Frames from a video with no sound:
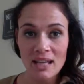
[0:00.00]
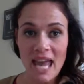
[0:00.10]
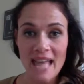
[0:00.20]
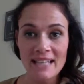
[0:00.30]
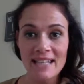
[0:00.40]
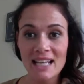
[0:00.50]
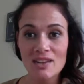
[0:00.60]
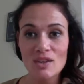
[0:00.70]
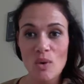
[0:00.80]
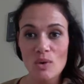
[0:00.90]
and getting
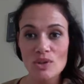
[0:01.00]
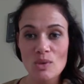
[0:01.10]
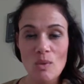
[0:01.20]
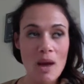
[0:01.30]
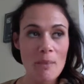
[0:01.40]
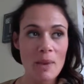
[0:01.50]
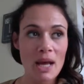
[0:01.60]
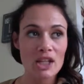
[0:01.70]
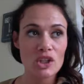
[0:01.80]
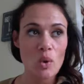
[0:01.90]
the goals you want,
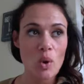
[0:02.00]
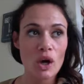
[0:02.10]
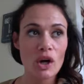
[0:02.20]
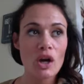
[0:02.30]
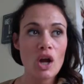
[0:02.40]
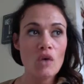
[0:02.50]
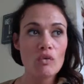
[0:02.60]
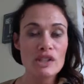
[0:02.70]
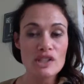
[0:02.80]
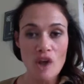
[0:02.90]
but your
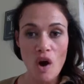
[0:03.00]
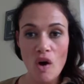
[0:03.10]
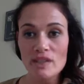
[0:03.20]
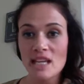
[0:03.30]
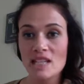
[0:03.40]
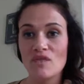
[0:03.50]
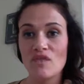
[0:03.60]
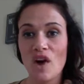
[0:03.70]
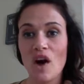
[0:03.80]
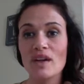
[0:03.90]
results as
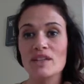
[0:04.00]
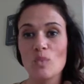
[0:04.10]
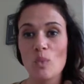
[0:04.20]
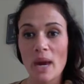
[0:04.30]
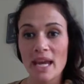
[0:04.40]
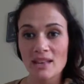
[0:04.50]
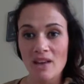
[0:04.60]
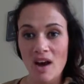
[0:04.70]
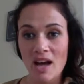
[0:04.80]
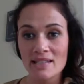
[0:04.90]
far as weight
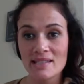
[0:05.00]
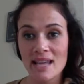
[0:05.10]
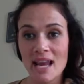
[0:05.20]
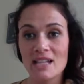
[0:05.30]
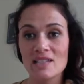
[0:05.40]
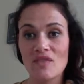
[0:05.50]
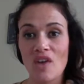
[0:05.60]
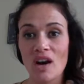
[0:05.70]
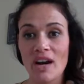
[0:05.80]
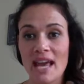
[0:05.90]
loss and as
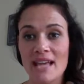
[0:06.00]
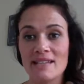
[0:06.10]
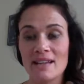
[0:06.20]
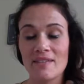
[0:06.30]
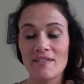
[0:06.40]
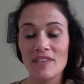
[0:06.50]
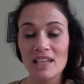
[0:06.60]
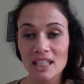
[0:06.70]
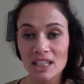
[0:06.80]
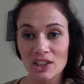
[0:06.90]
far as
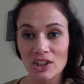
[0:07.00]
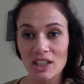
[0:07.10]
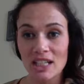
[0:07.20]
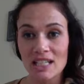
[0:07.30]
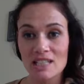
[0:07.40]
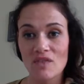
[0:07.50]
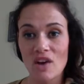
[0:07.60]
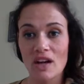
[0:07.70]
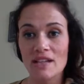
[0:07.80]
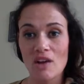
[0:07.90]
feeling good and as
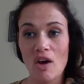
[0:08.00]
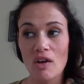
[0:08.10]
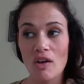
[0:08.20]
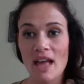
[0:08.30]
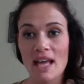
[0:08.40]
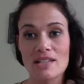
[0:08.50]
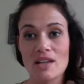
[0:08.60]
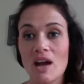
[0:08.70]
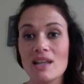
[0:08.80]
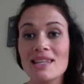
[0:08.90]
far as all of that is
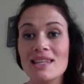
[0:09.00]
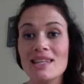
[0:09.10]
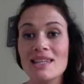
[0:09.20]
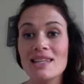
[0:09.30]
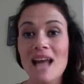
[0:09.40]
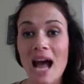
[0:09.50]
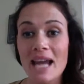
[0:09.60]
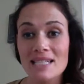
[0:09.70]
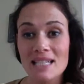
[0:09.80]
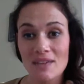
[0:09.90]

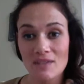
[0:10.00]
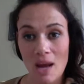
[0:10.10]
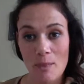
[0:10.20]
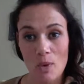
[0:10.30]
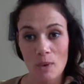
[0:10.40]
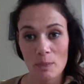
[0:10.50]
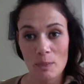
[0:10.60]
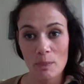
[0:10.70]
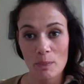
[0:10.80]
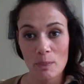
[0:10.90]
90, if not more
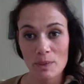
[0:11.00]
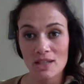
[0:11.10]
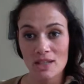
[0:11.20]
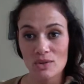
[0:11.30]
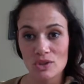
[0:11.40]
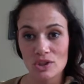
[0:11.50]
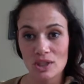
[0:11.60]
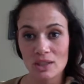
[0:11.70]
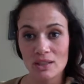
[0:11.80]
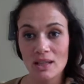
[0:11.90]
%
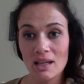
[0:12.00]
nutrition.